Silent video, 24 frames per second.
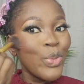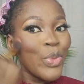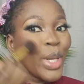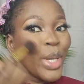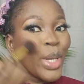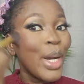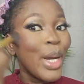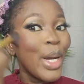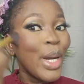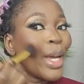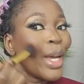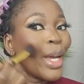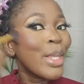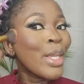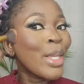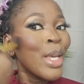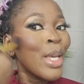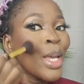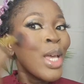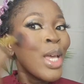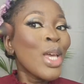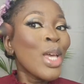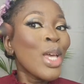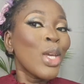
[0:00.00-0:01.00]
And
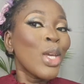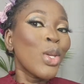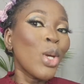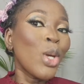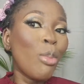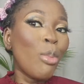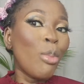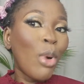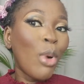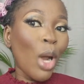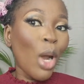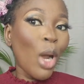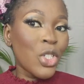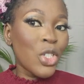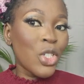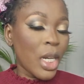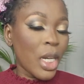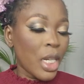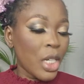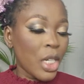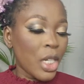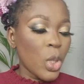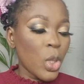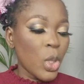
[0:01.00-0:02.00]
your blusher
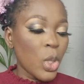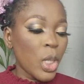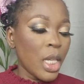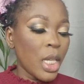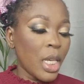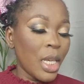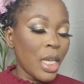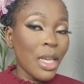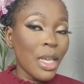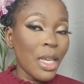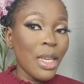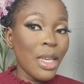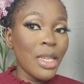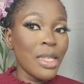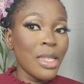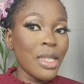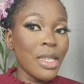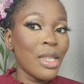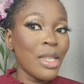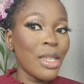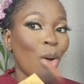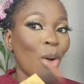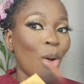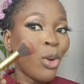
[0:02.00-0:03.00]
literally
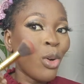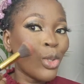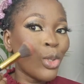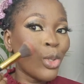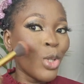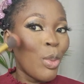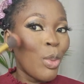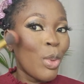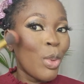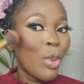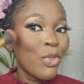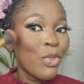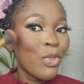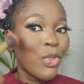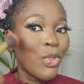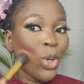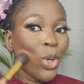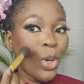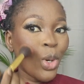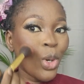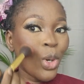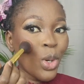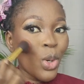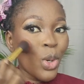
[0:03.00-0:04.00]
is on top of
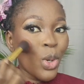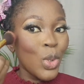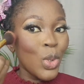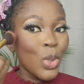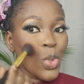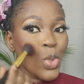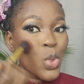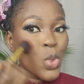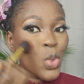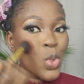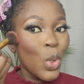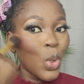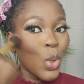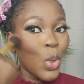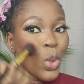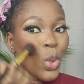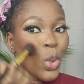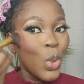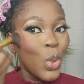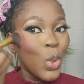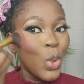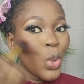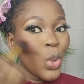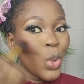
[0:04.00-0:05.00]
your contour,
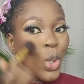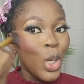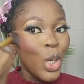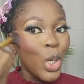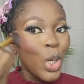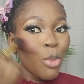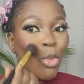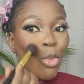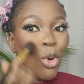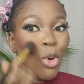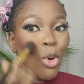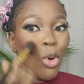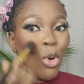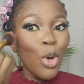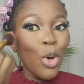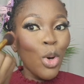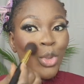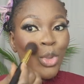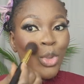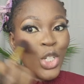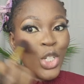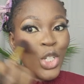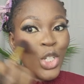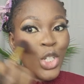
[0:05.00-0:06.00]
but
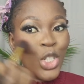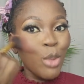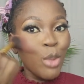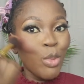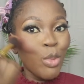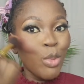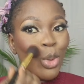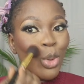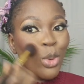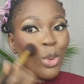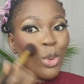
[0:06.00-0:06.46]
on your cheekbone.